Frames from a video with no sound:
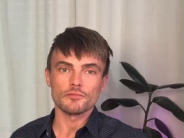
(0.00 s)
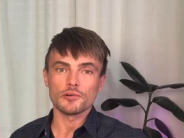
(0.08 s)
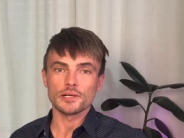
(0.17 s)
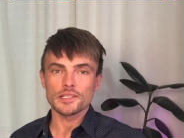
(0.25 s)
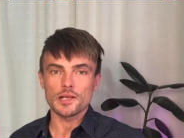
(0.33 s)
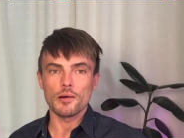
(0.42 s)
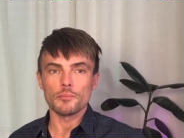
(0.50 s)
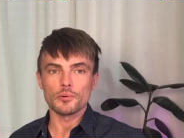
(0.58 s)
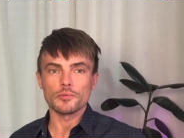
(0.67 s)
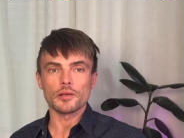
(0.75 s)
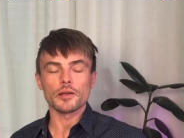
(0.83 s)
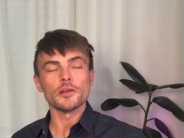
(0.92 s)
for
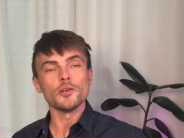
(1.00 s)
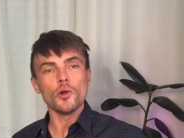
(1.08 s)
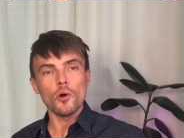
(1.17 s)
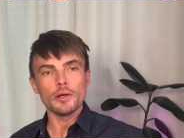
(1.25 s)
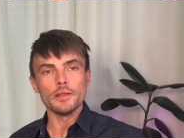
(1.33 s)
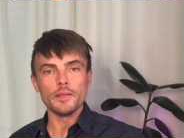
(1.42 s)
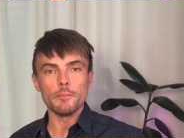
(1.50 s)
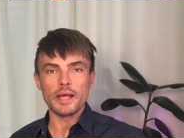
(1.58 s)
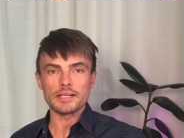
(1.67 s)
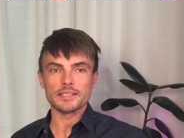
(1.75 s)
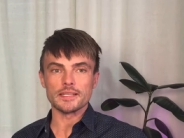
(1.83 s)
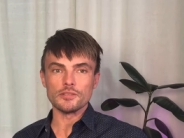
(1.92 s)
example, that are not in the
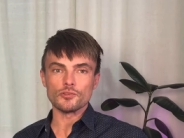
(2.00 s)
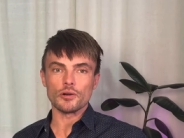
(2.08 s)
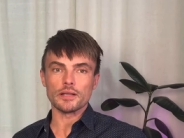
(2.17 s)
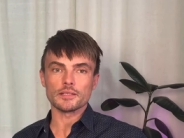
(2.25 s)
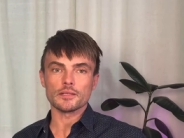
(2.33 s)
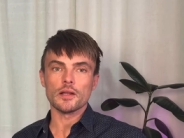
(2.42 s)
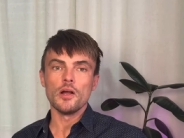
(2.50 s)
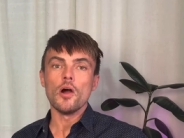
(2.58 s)
best interest